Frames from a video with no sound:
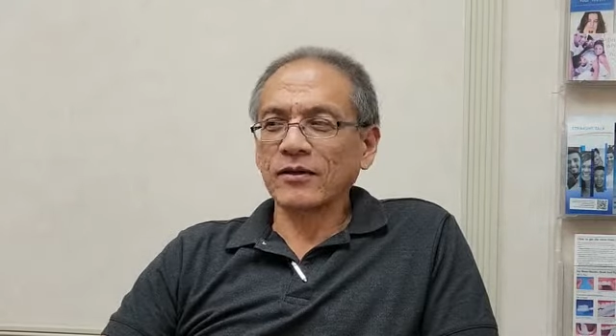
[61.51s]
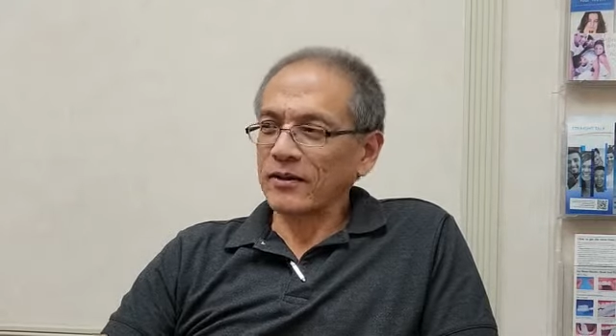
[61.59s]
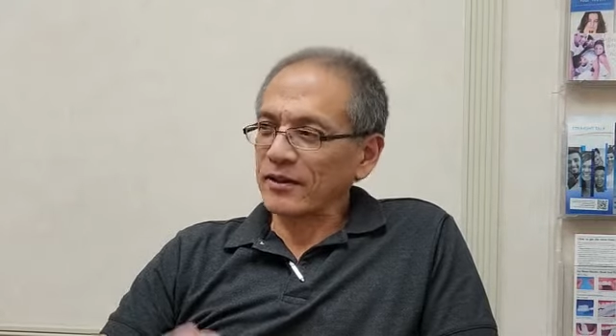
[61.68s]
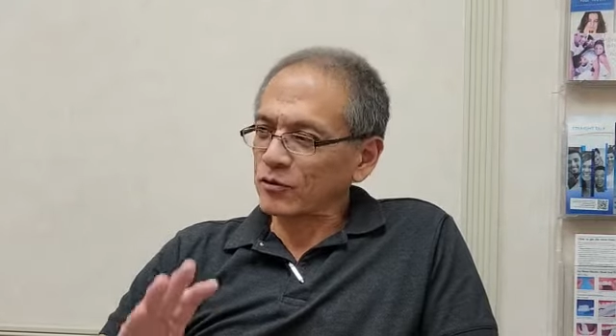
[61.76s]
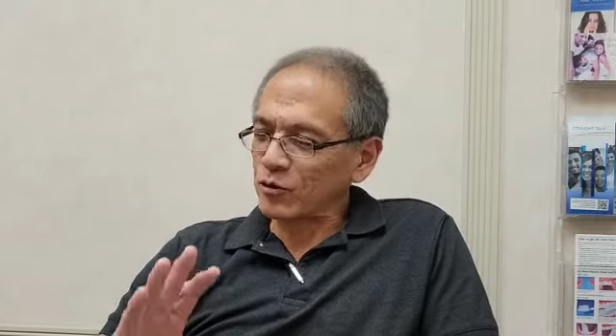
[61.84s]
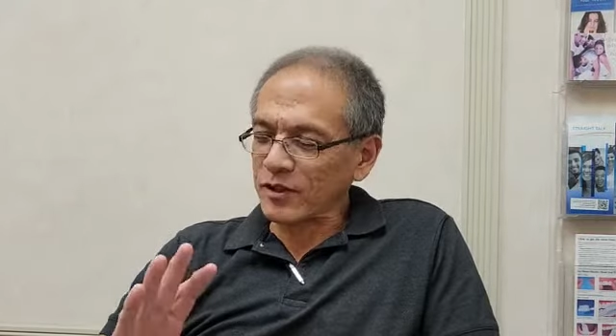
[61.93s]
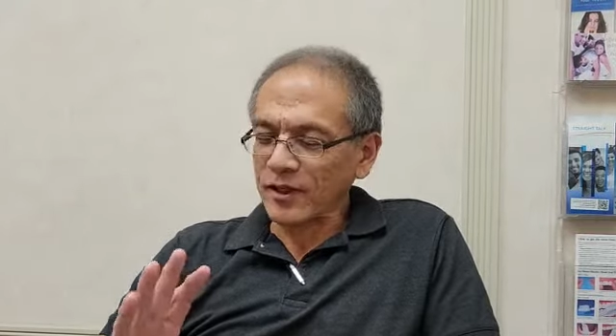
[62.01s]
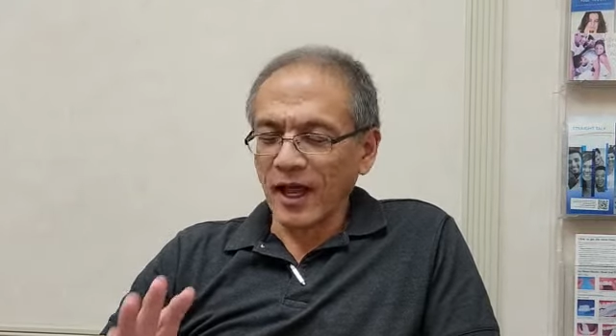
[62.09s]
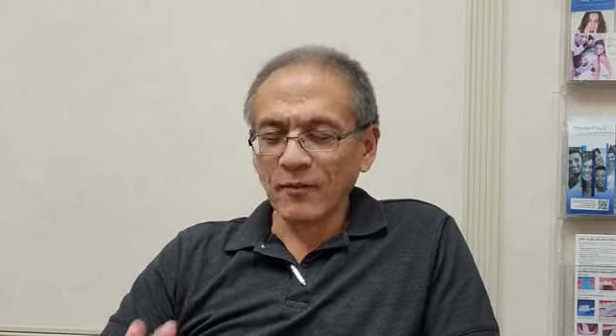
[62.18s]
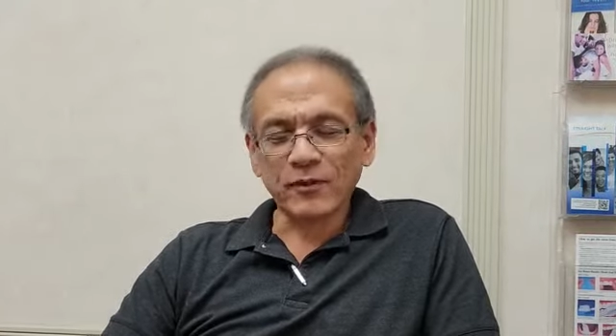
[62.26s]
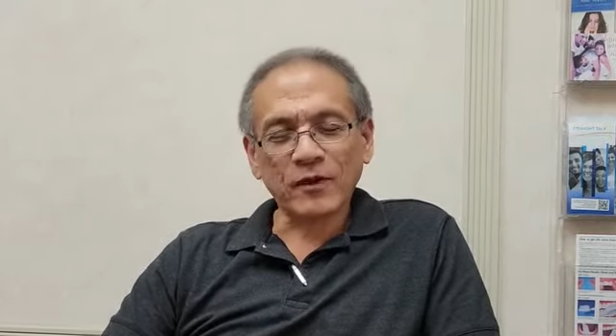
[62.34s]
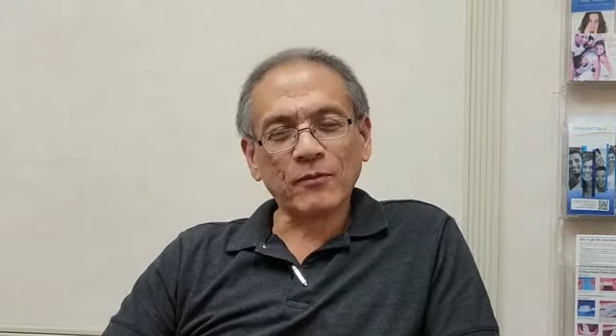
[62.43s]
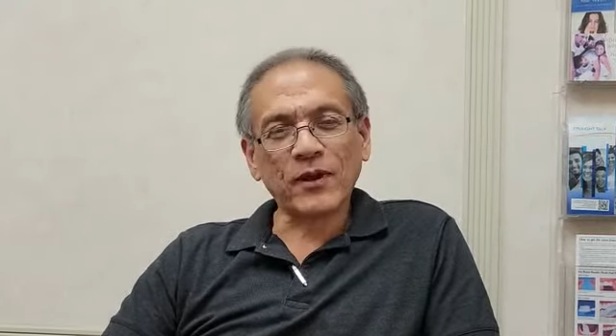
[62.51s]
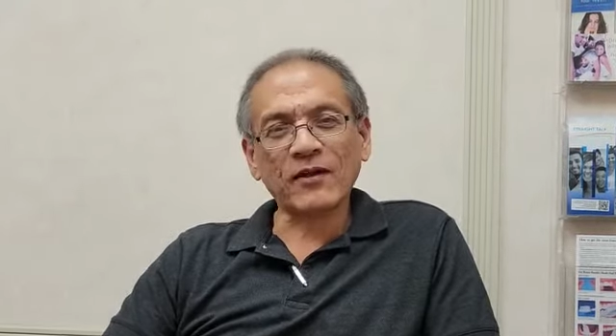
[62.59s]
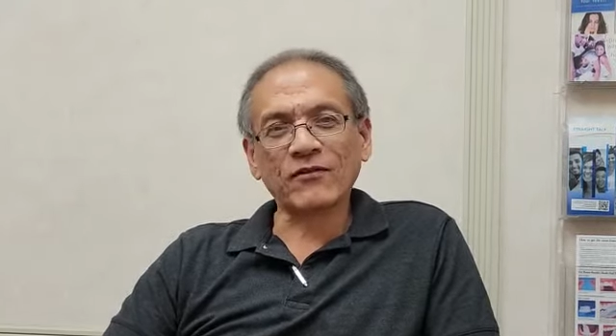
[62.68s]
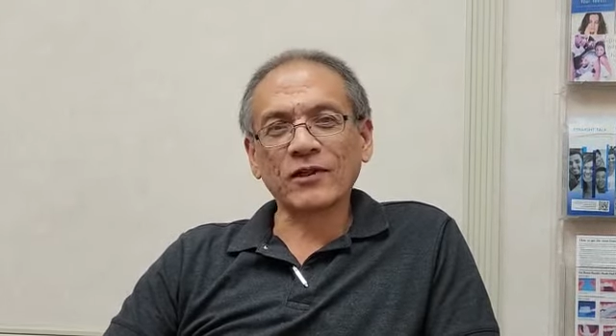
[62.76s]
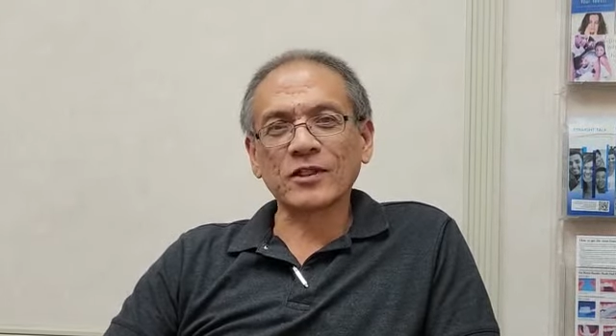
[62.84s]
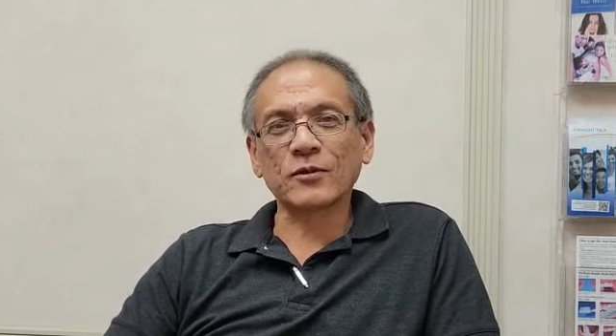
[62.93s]
this would not be a
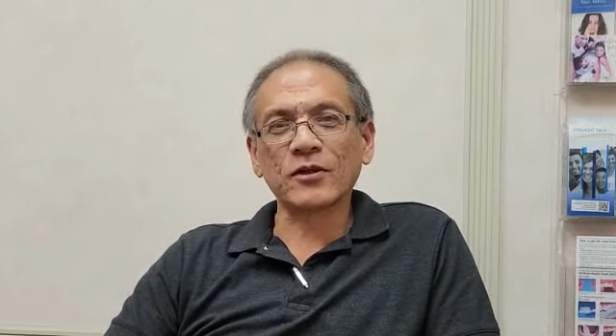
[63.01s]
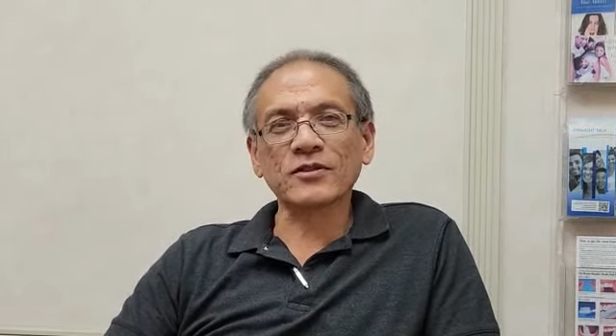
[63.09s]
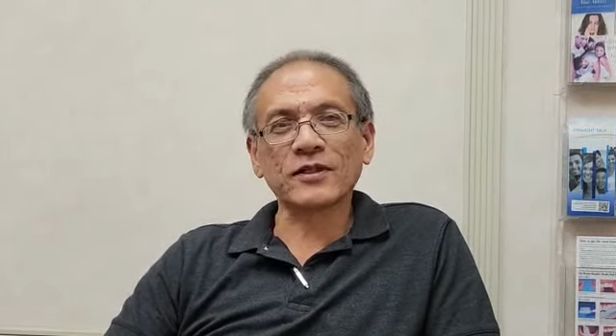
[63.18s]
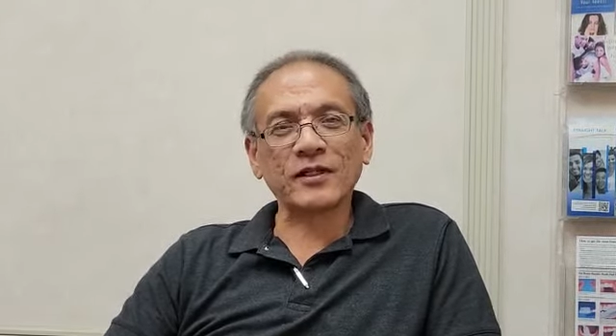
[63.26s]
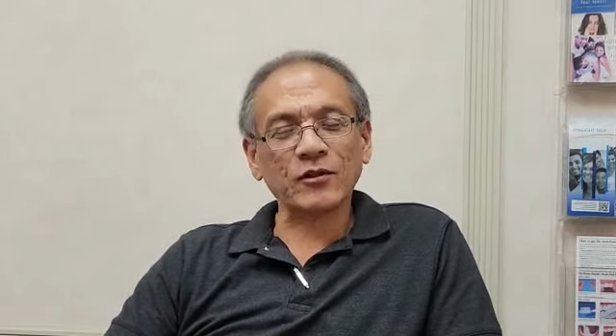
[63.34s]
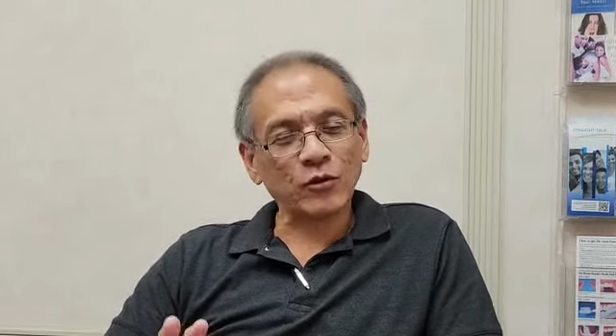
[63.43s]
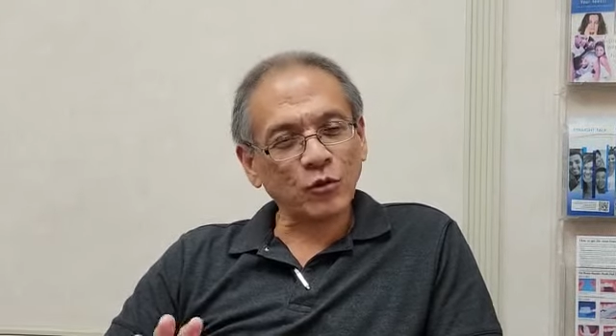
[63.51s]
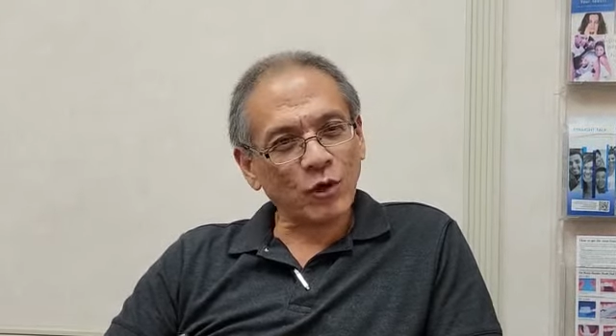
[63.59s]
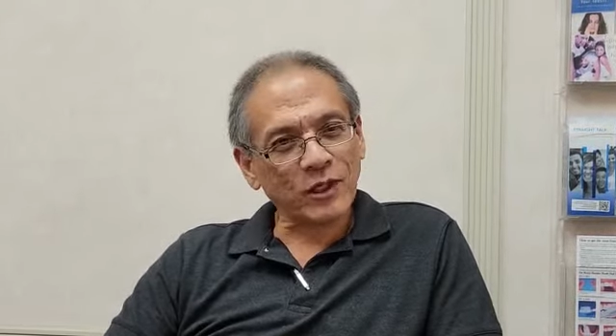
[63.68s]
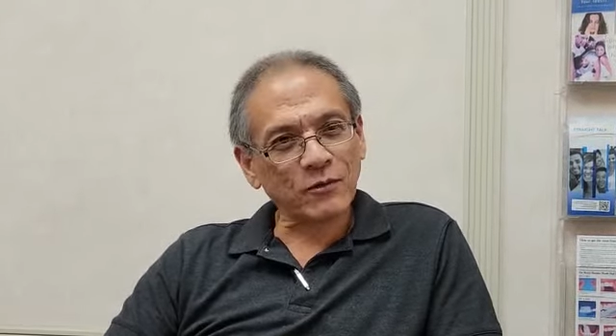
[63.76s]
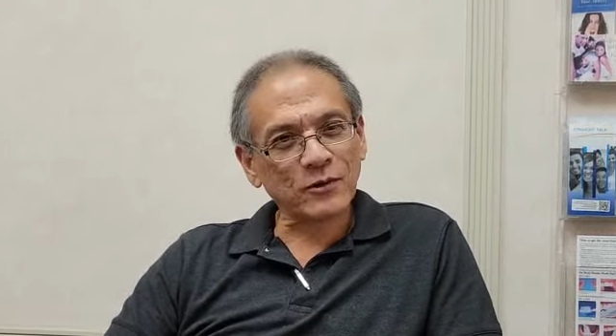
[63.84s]
painful experience, that he knew what he